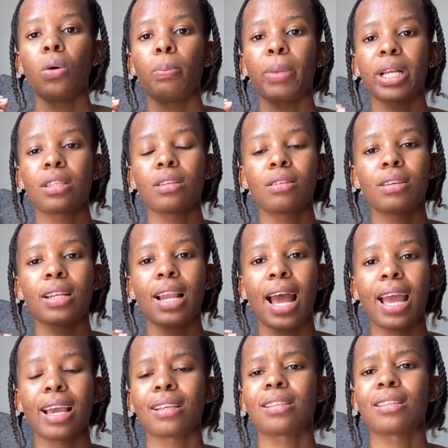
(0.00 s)
particular
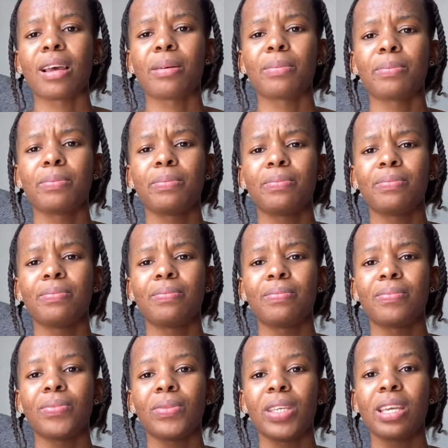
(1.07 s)
exam
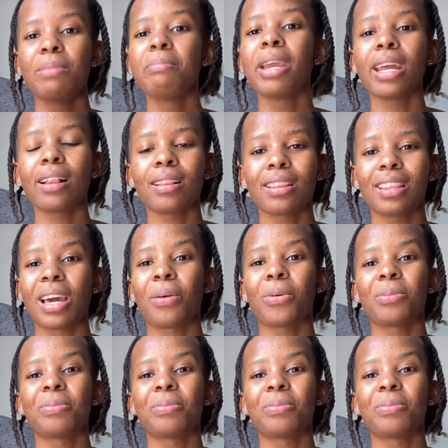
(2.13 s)
email that will